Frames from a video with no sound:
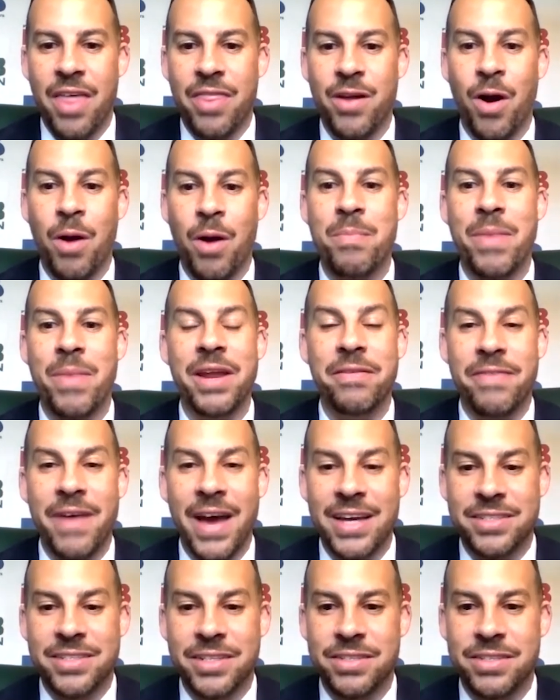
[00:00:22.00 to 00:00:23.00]
There are many
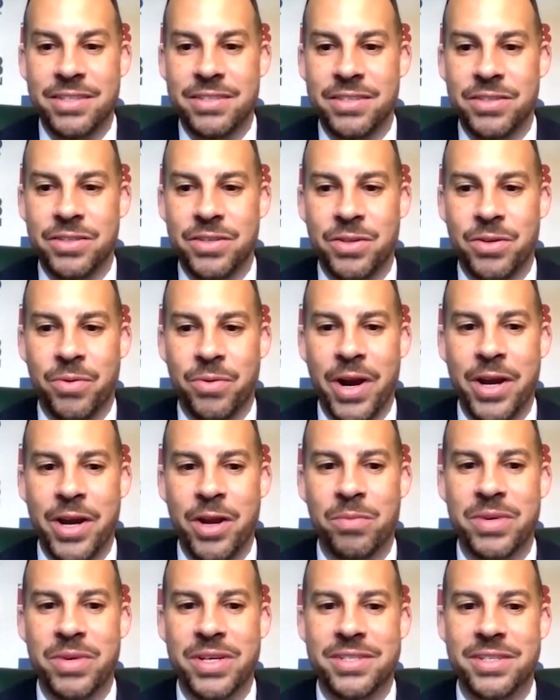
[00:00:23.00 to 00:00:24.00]
facets to the
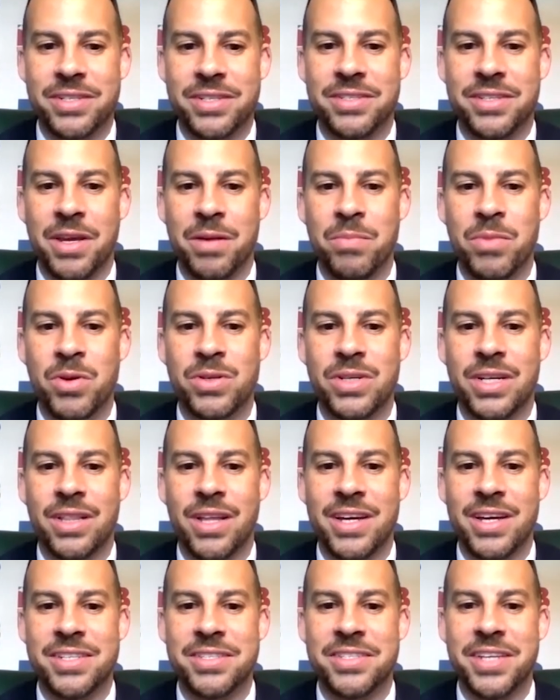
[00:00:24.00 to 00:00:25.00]
radio business and music
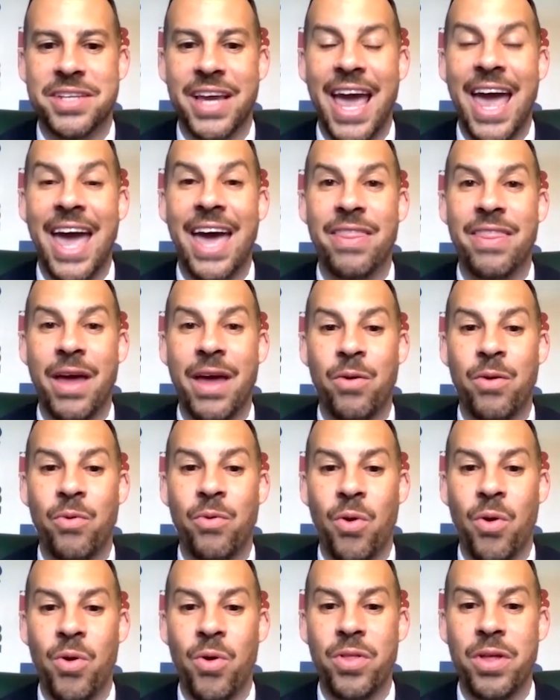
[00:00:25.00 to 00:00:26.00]
licensing, and that
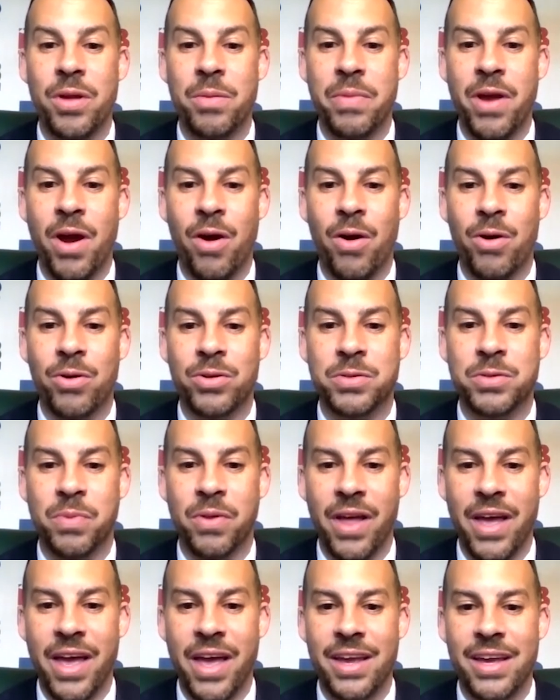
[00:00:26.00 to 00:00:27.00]
role that PROs
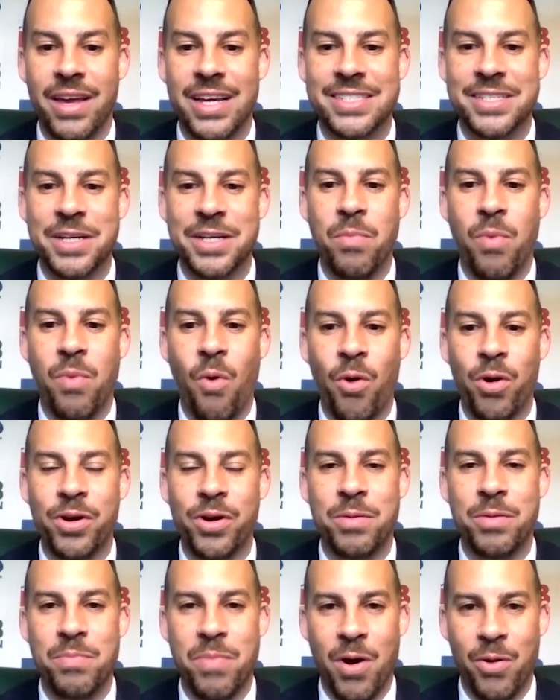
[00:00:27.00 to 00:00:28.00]
play is an
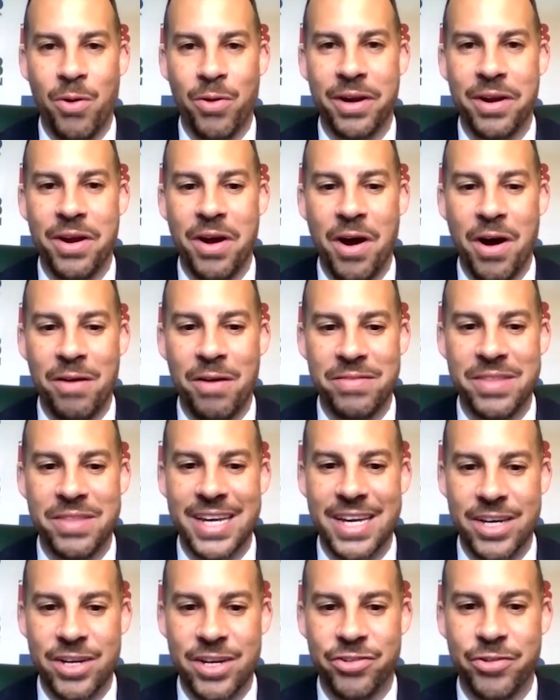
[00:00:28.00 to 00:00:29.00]
important component of
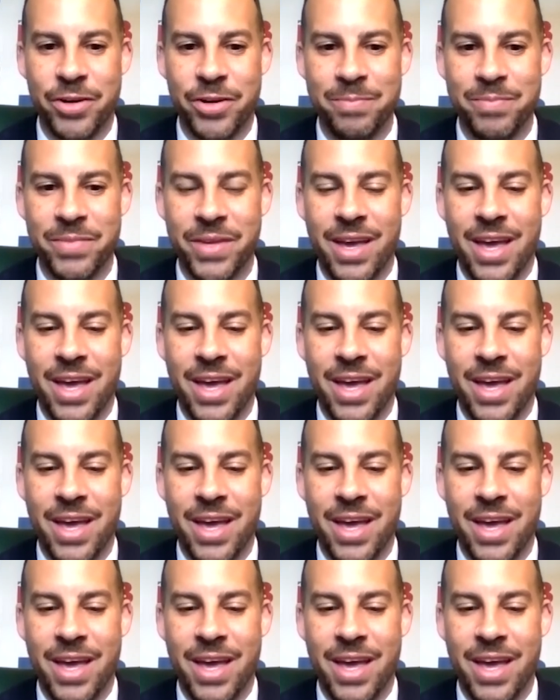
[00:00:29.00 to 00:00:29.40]
the industry.